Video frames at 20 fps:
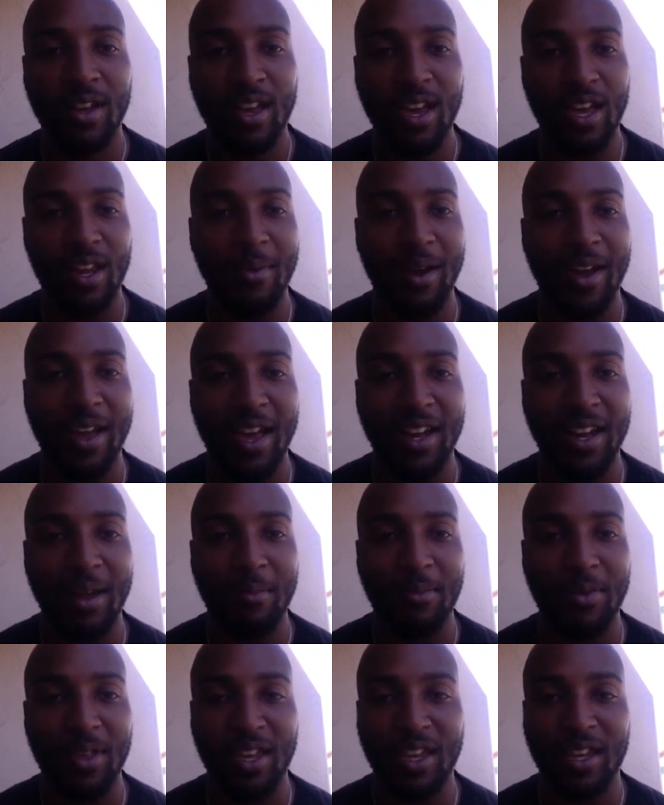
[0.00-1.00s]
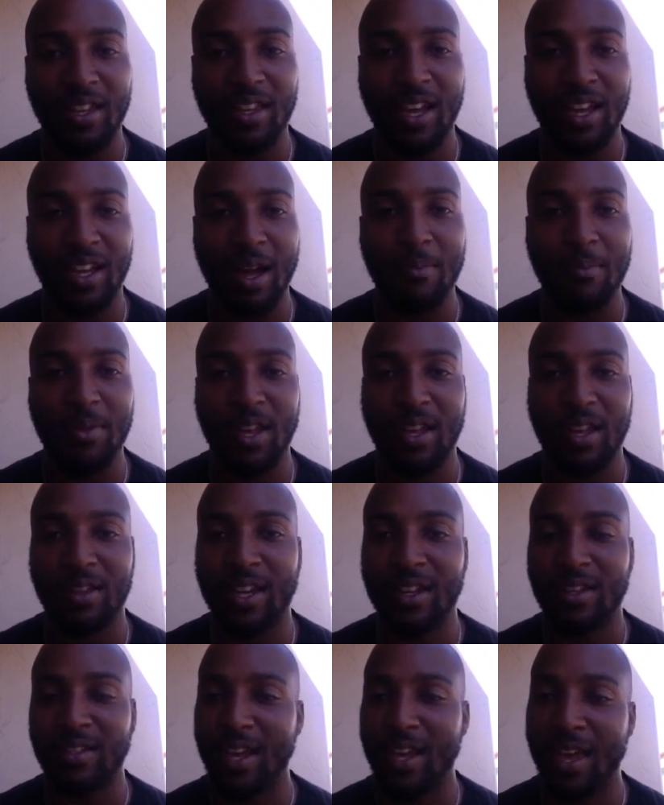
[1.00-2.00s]
And in my head, I'm thinking
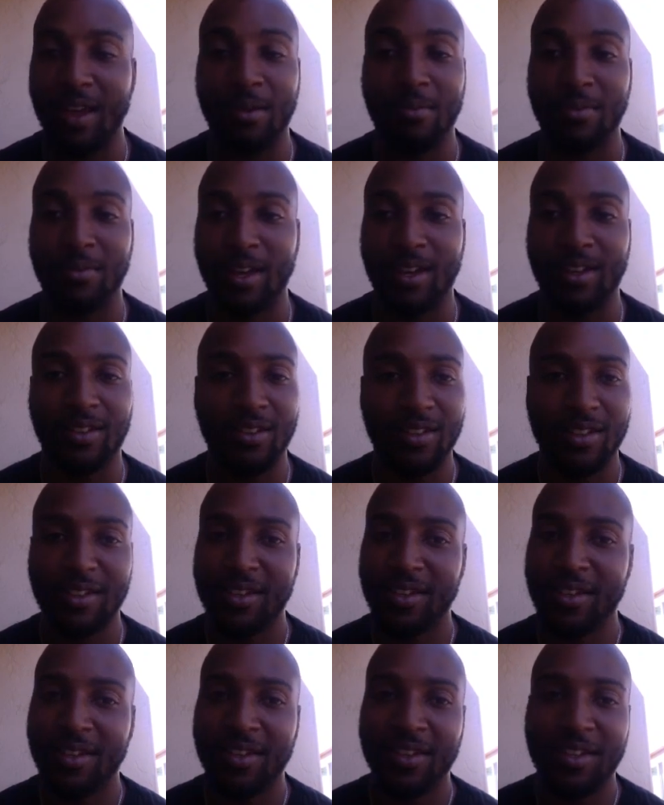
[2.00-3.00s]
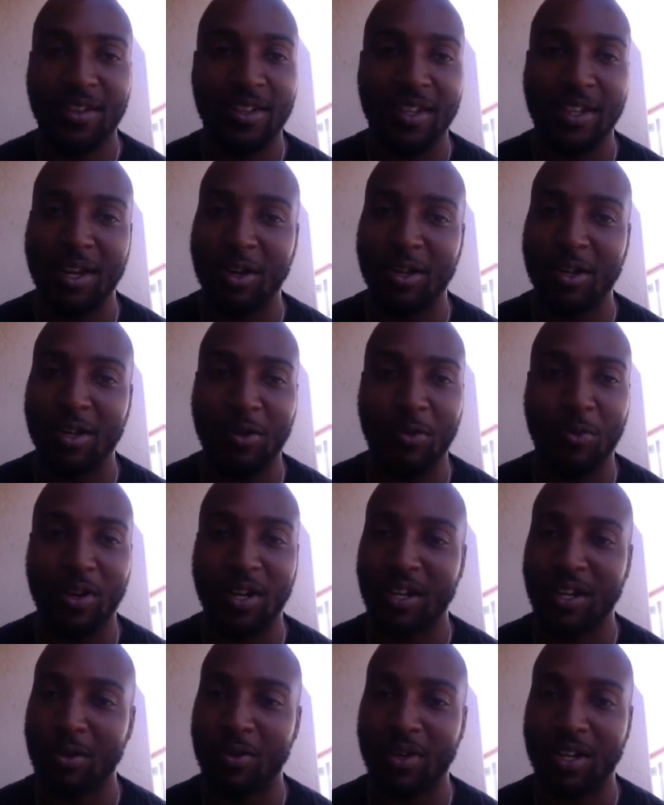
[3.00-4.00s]
like, damn, like,
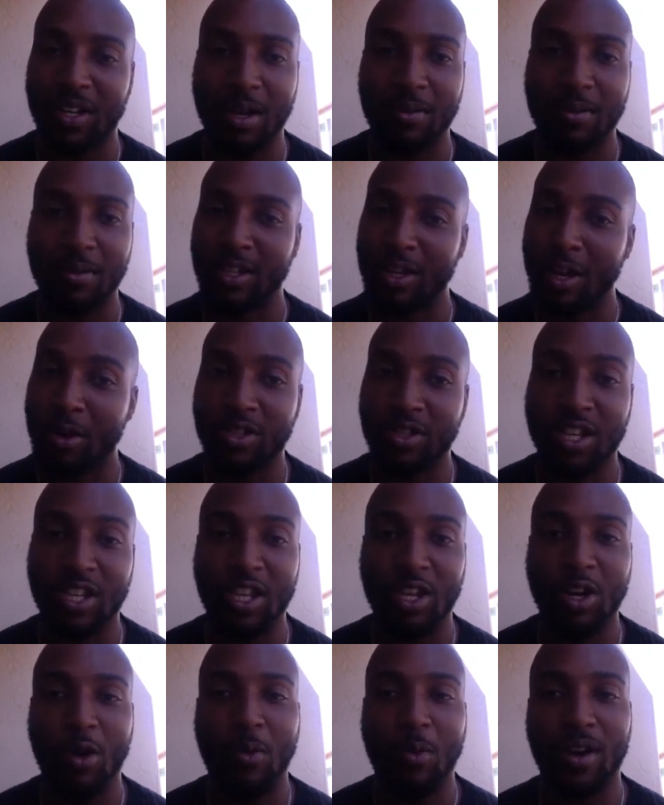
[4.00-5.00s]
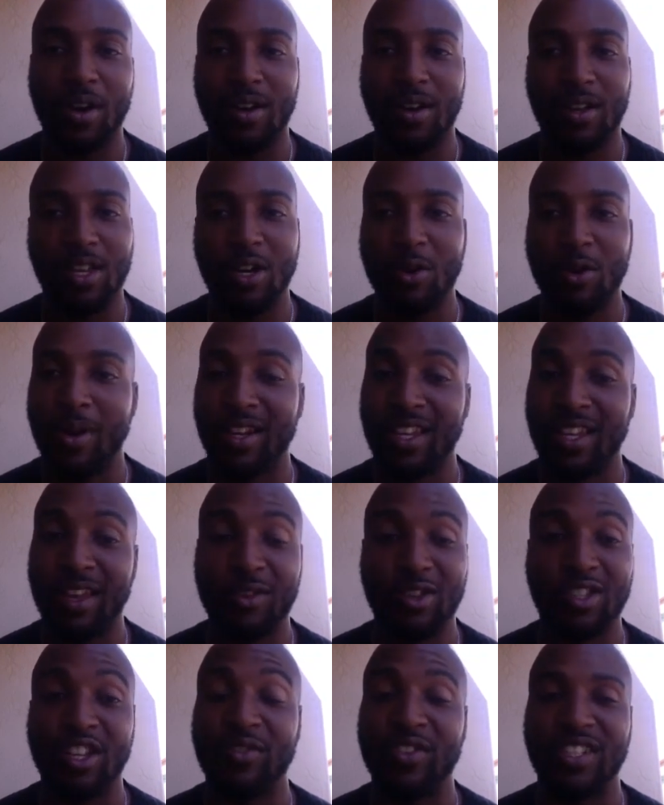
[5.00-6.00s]
when it comes to coaching, you don't want to give
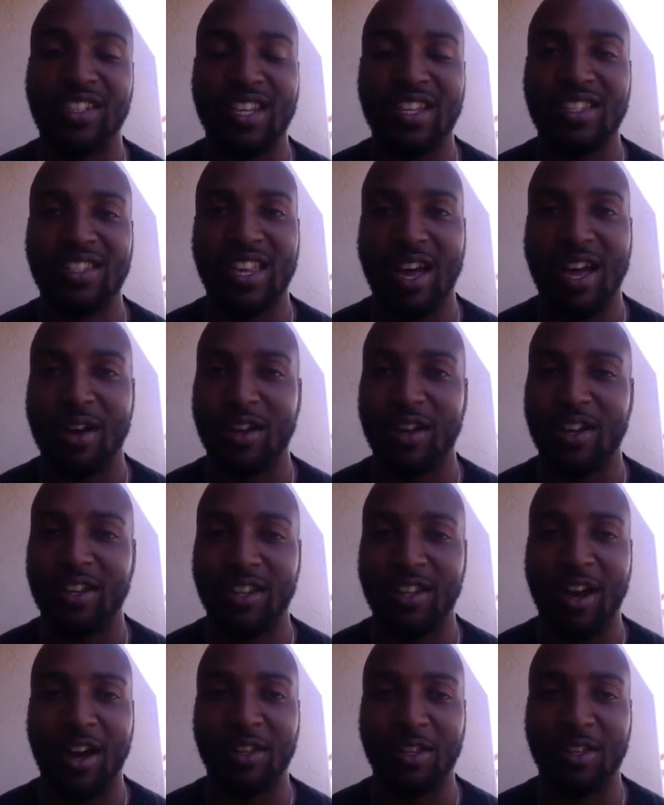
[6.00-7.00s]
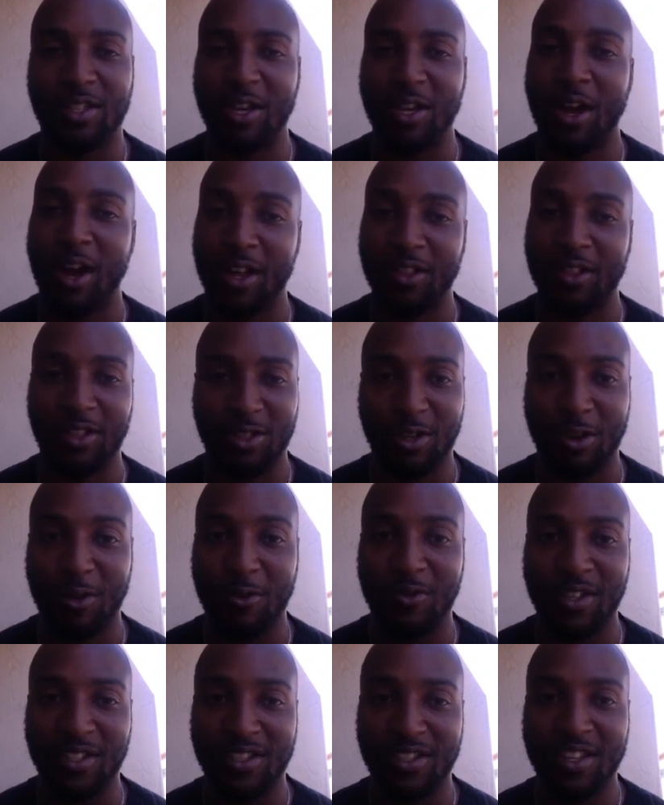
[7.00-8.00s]
yourself a discount on the
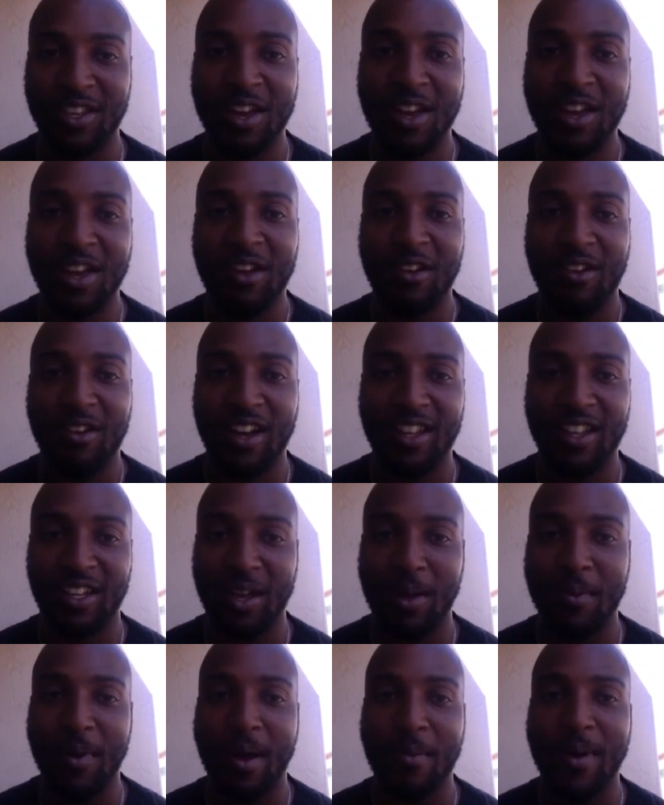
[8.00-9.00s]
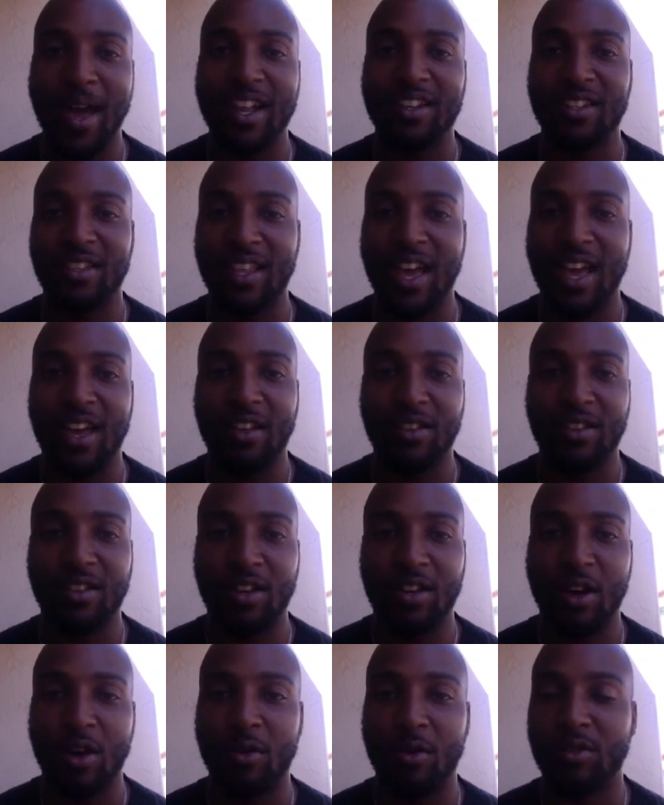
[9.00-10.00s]
service. Right? Like imagine that,
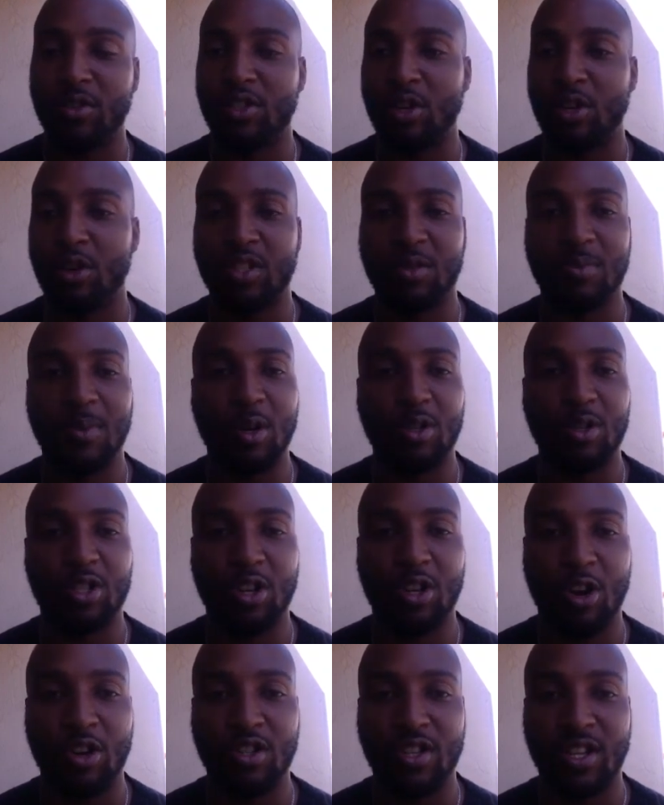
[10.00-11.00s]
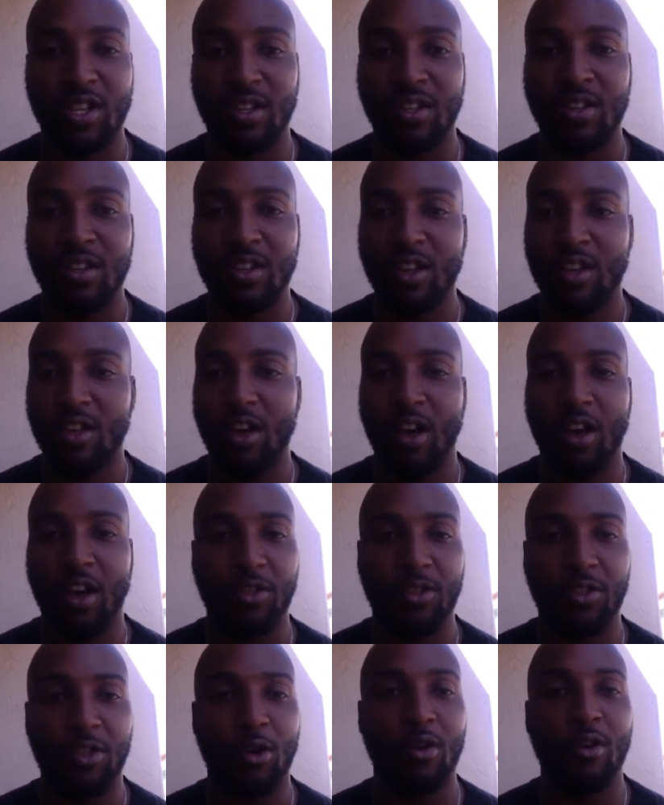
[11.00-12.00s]
Joe Schmo's charging a
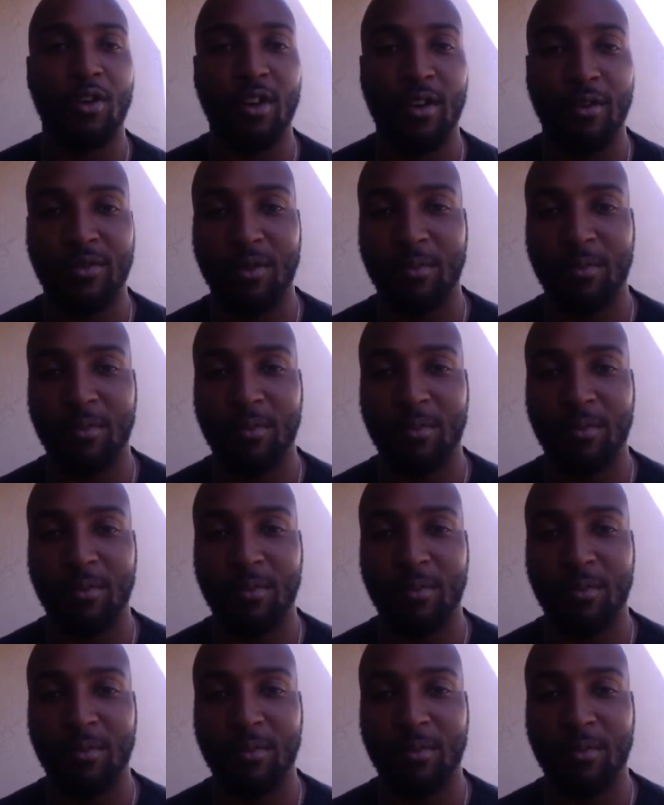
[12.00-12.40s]
third of the